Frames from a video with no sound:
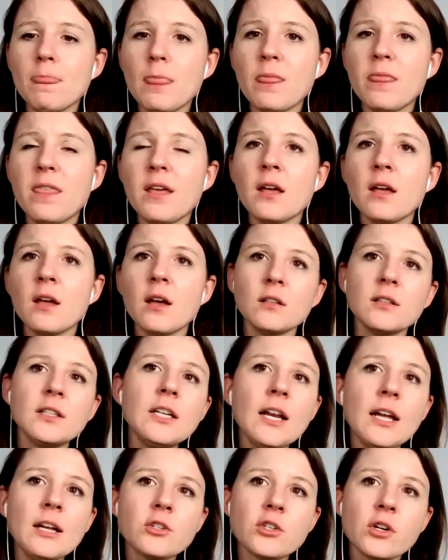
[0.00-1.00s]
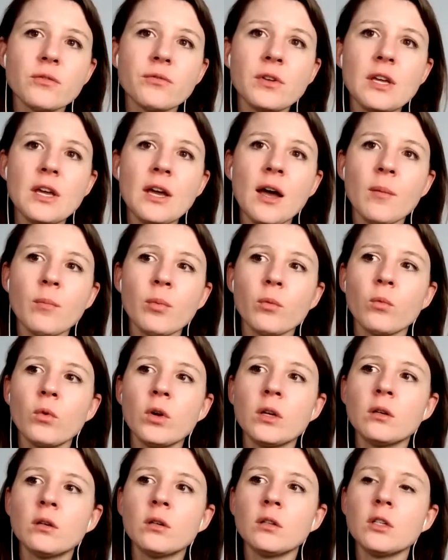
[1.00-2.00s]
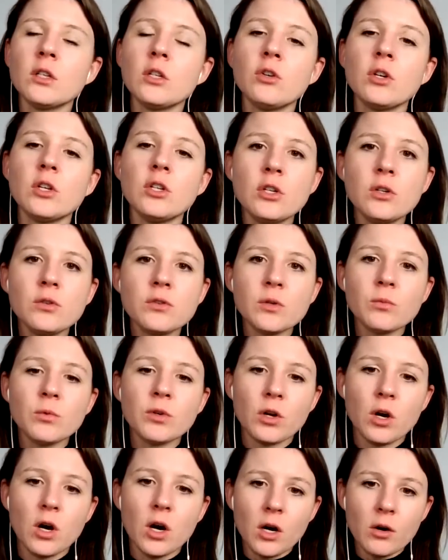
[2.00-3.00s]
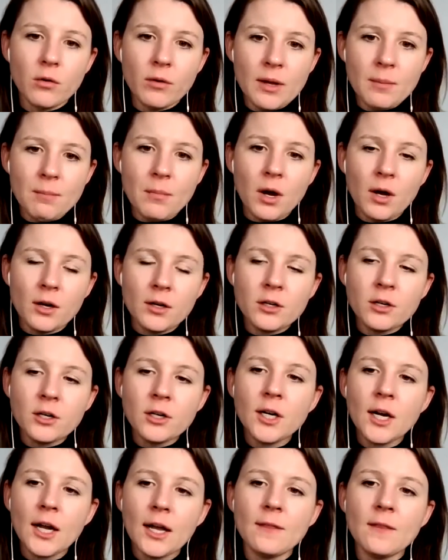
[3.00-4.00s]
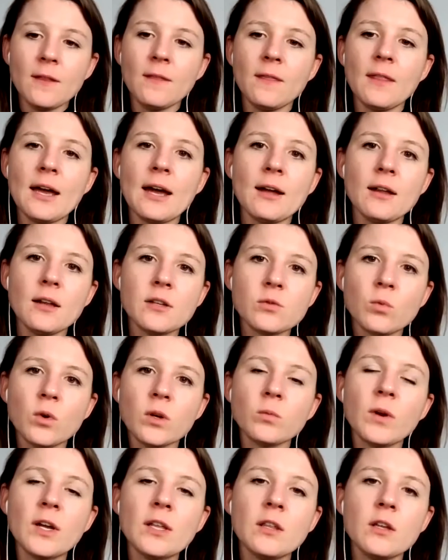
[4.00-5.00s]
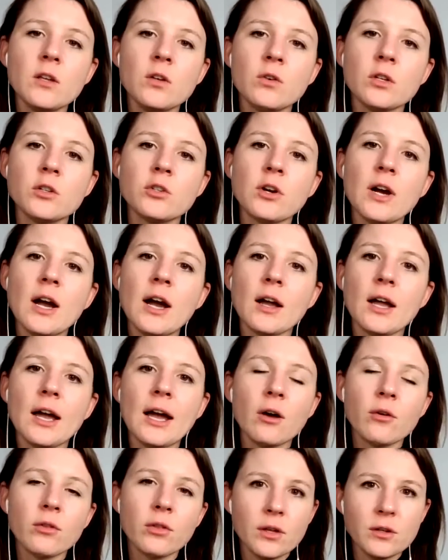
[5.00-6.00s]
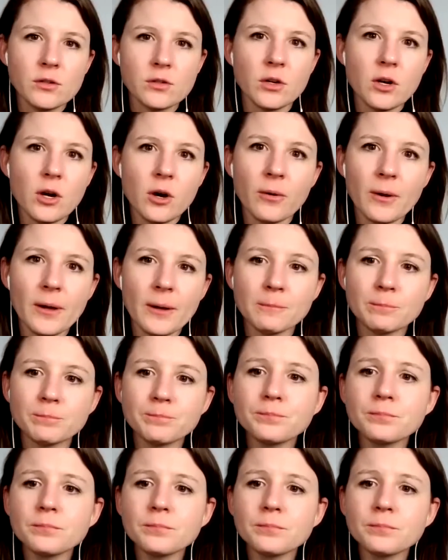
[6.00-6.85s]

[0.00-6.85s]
The Elite HRV app you can use it with a heart rate monitor. And then that is one way that you can track how things are going.